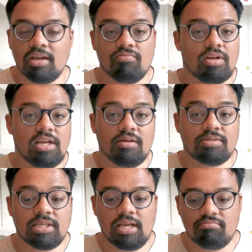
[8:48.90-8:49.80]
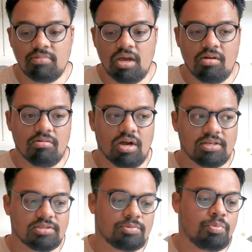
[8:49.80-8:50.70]
Did I get really upset?
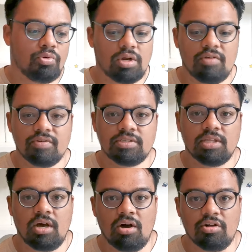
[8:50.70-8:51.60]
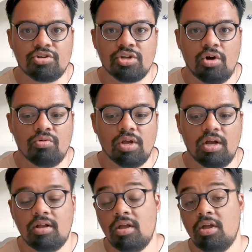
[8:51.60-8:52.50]
No, I just pulled over to the hard
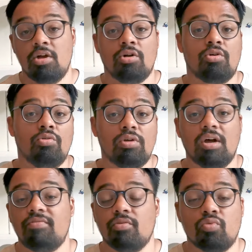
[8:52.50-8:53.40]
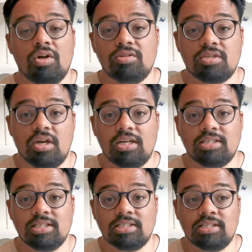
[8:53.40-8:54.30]
shoulder, called up for
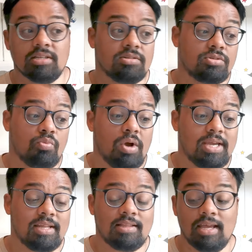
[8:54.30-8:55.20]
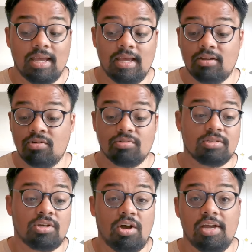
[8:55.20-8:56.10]
roadside assistance, waited
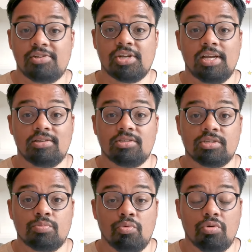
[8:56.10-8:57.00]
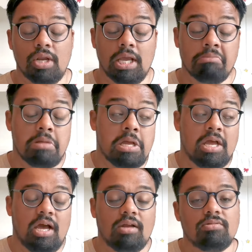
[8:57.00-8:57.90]
there, got the tire changed this
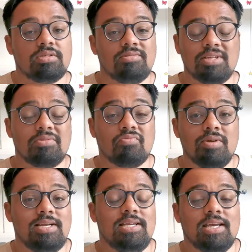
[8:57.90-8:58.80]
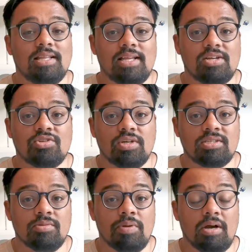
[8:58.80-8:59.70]
morning, and also didn't really get
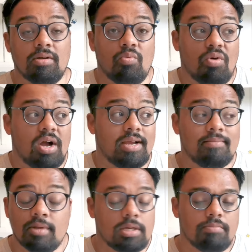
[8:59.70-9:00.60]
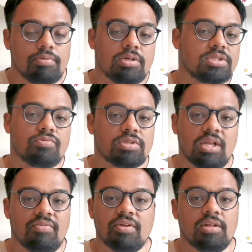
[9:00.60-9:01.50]
that stressed about it. Why?
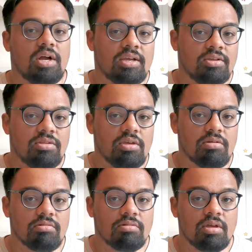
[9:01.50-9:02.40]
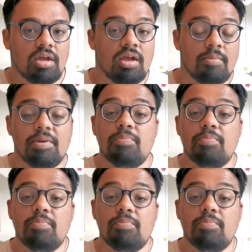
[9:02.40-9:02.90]
Because there was nothing that I could do.